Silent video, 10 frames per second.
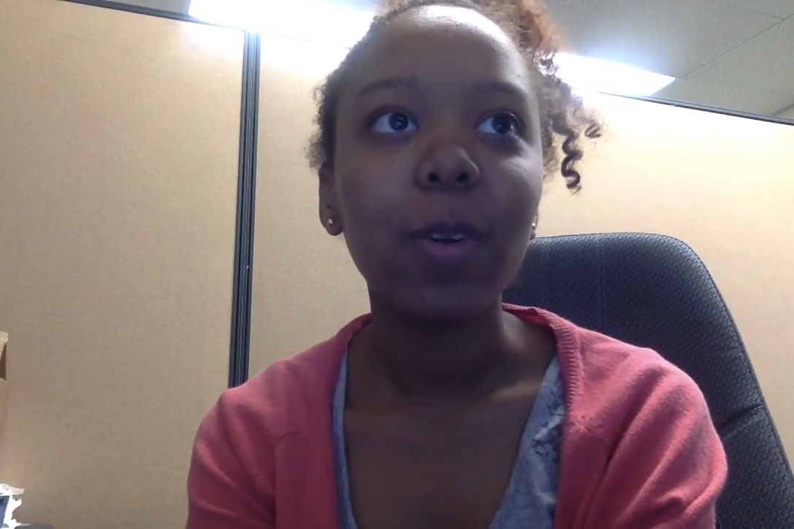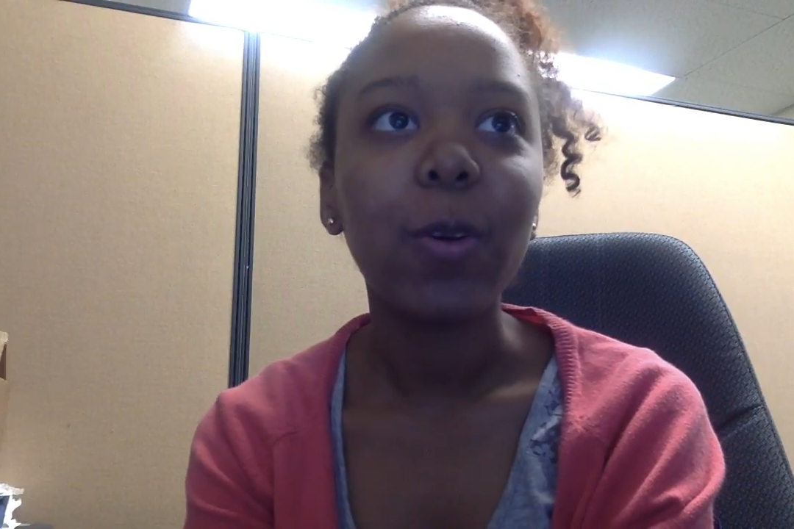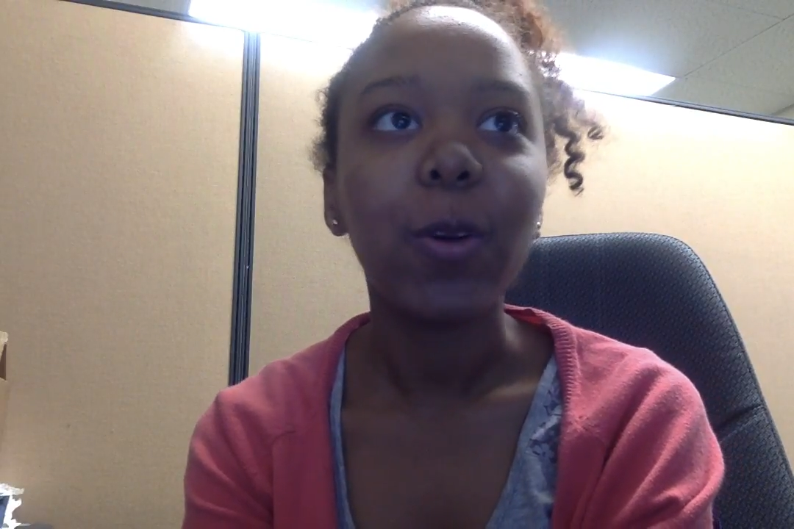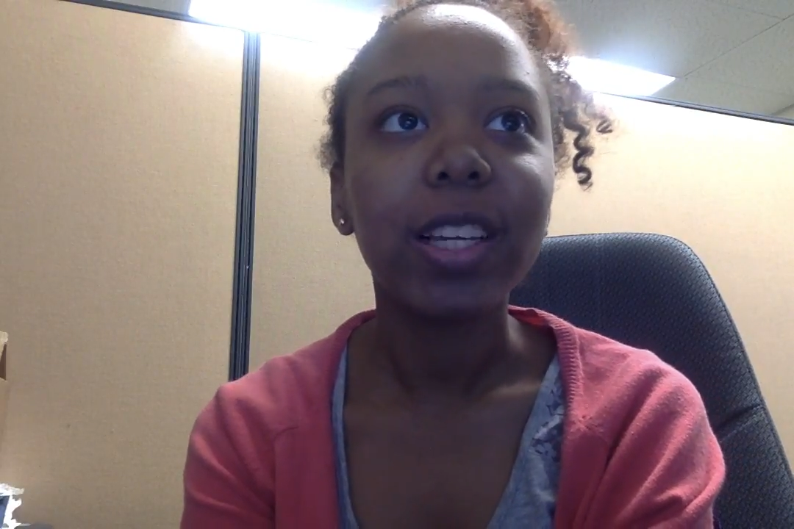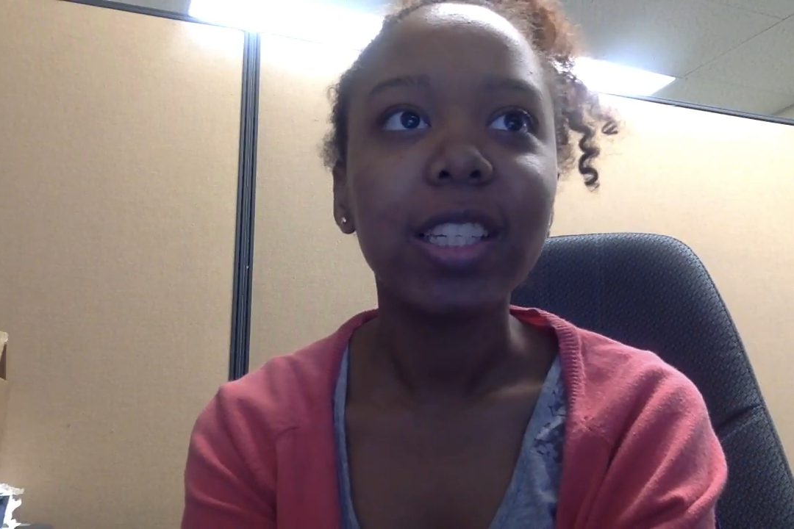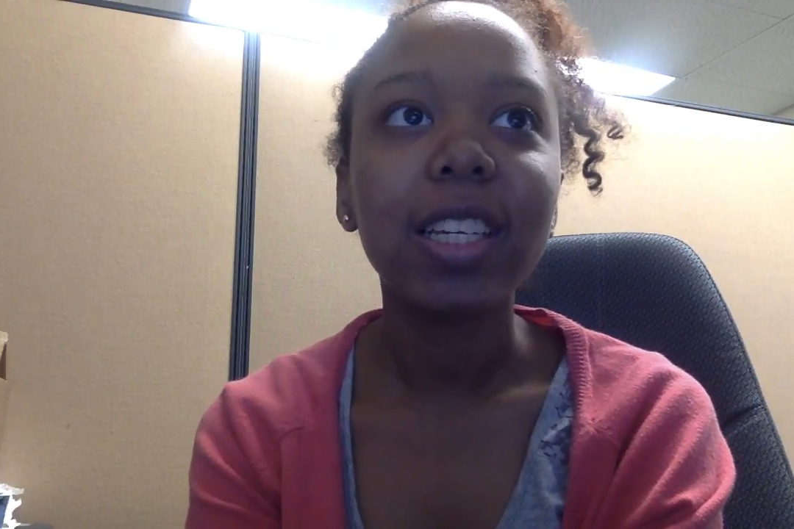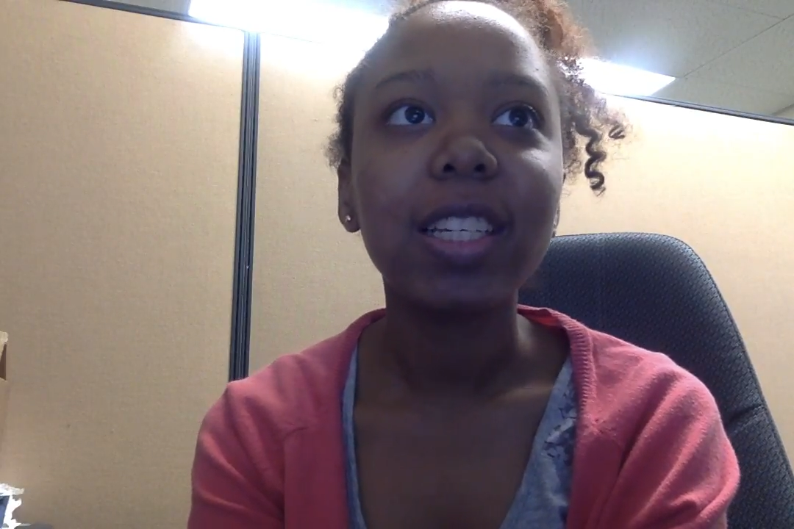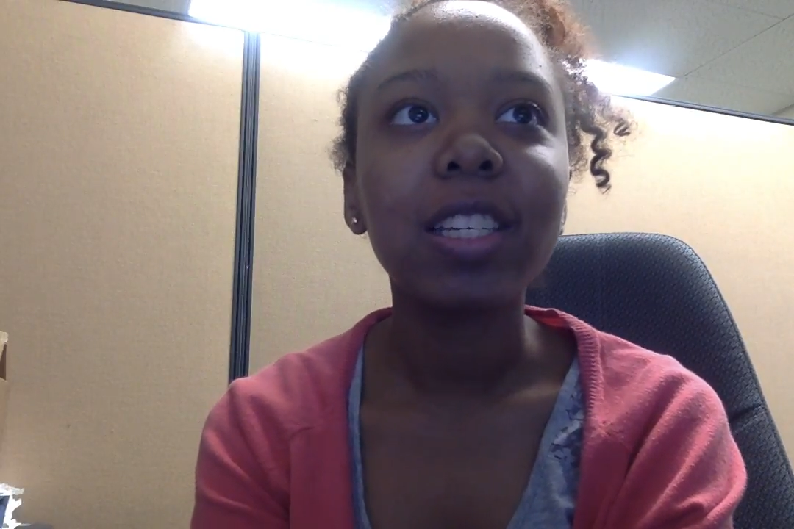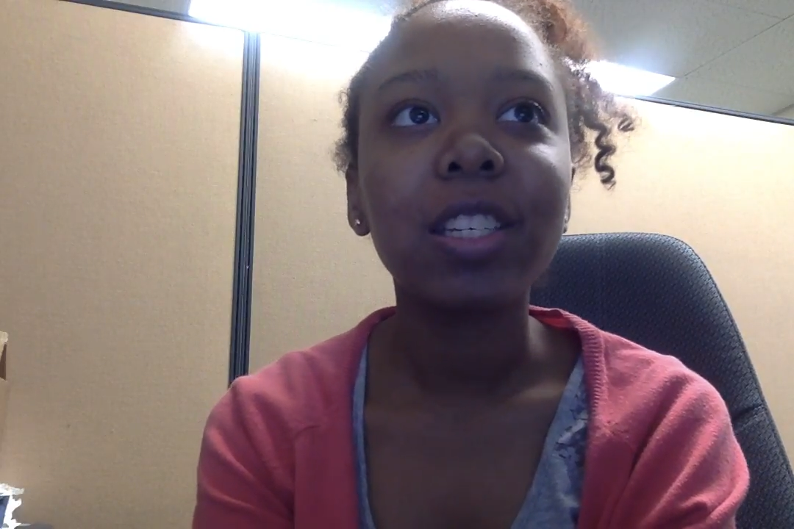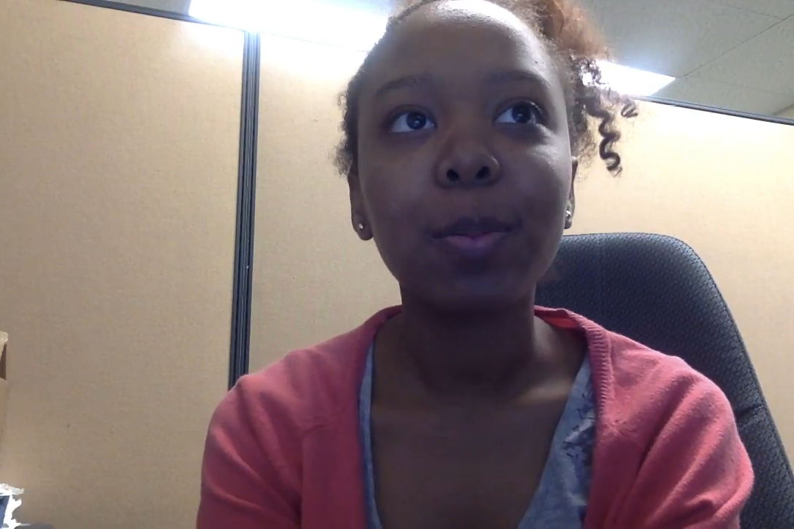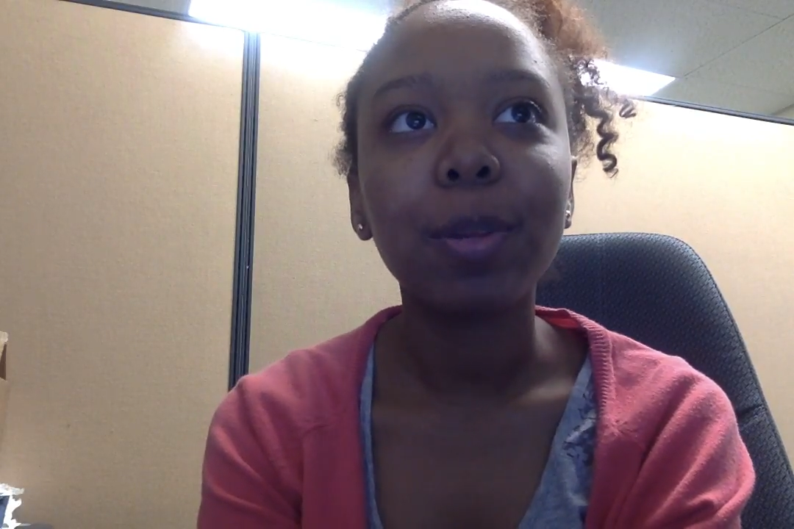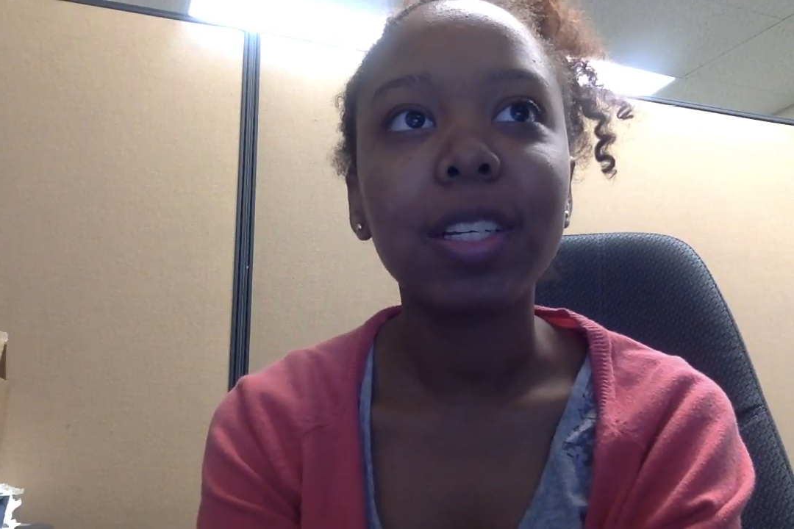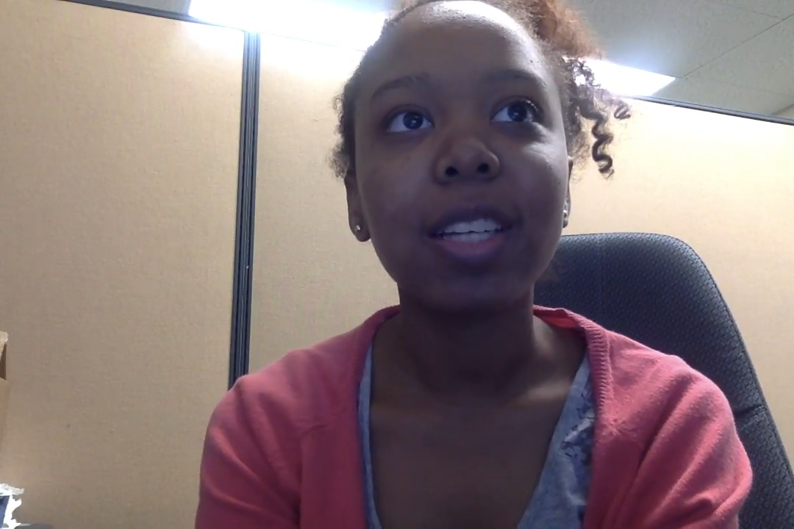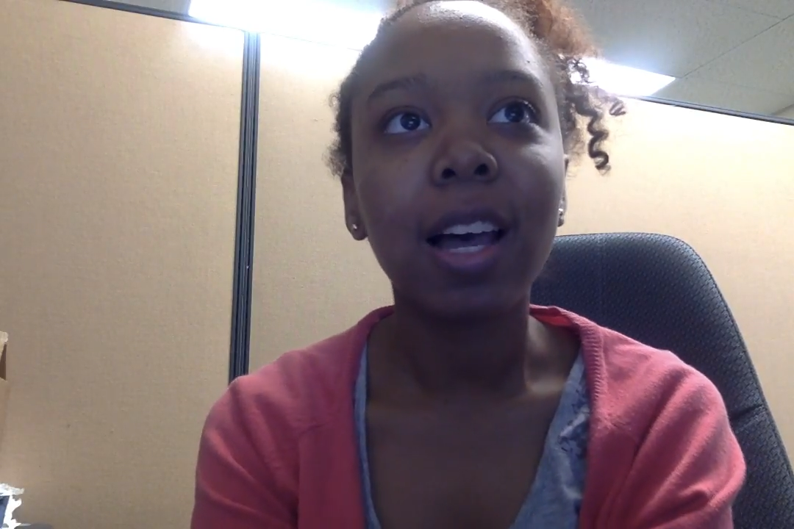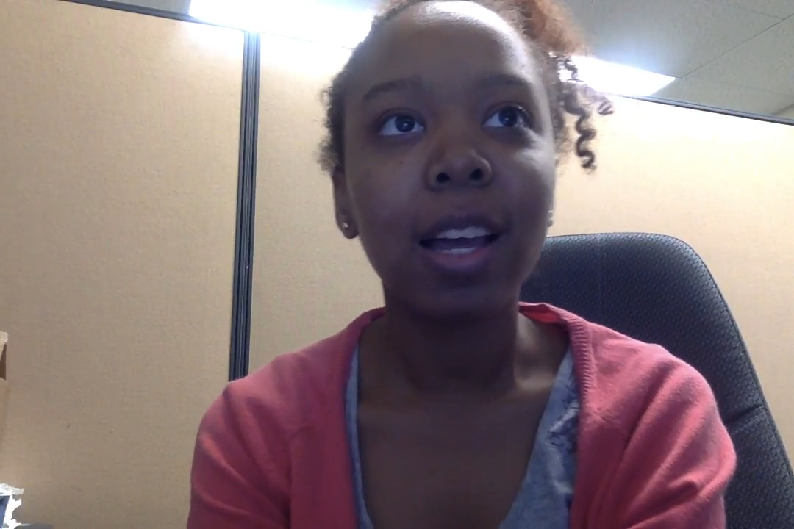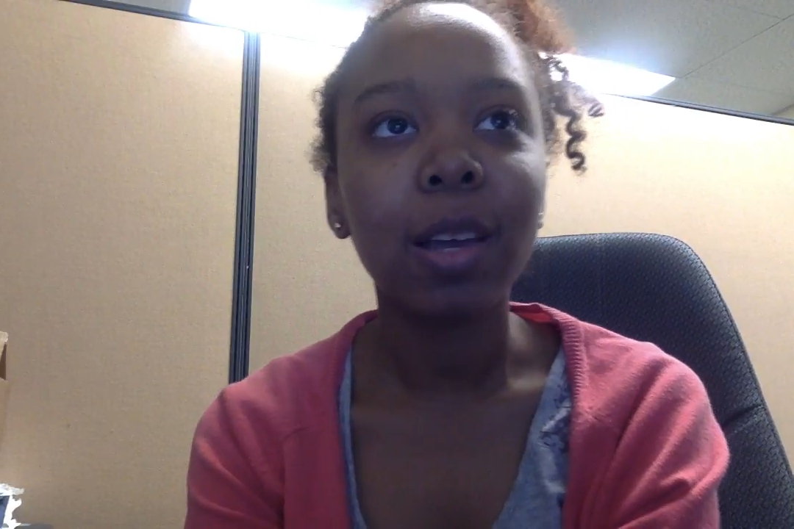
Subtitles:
Organizations should place high